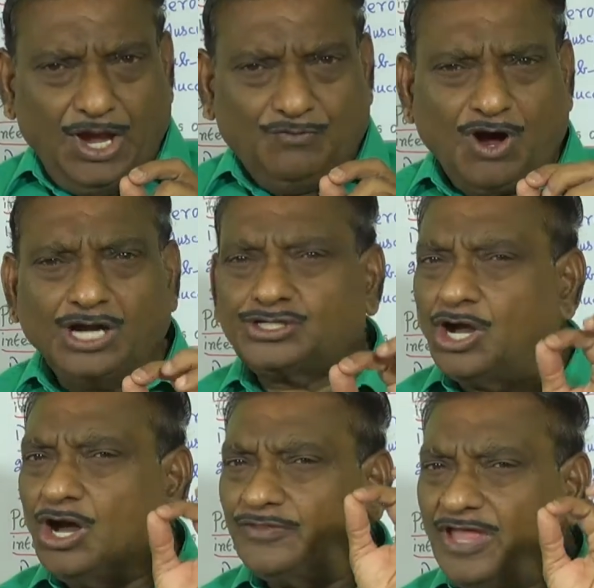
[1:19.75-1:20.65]
what
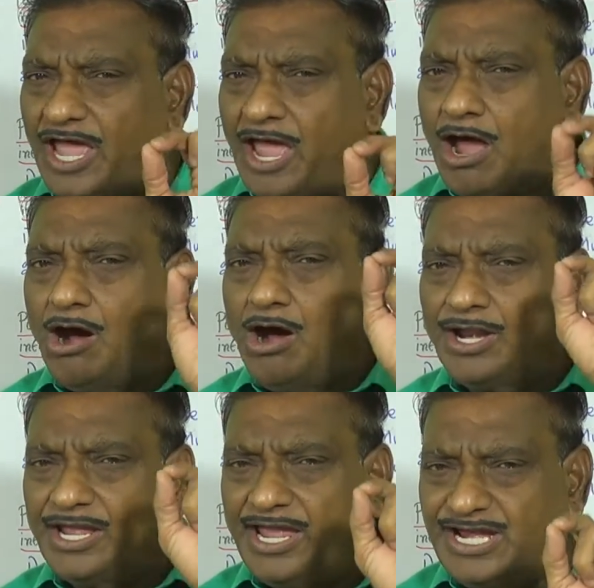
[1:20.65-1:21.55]
are the
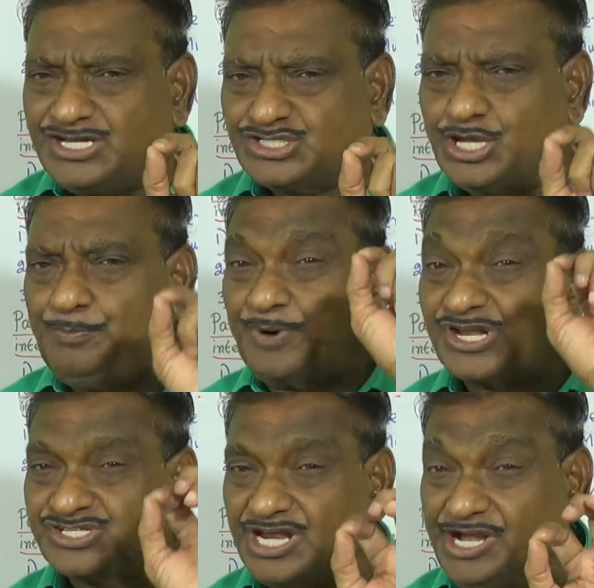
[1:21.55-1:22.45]
organs
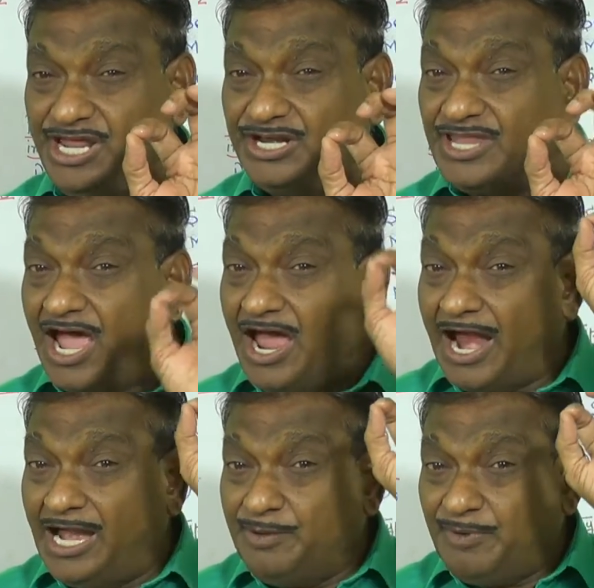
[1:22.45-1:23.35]
present in the
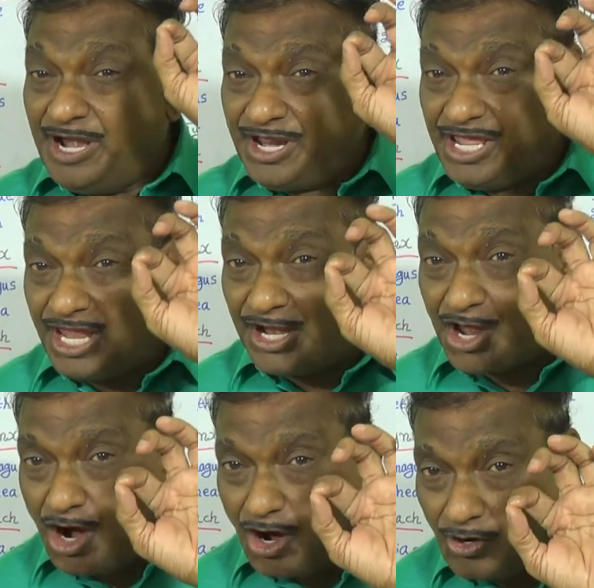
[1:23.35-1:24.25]
alimentary
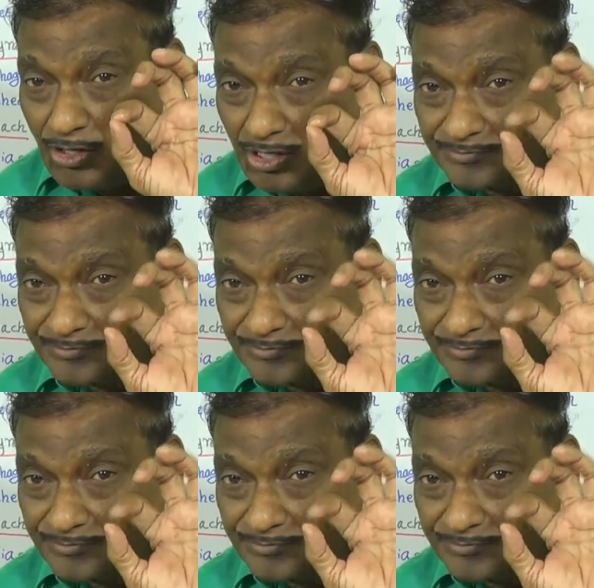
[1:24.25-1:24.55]
canal.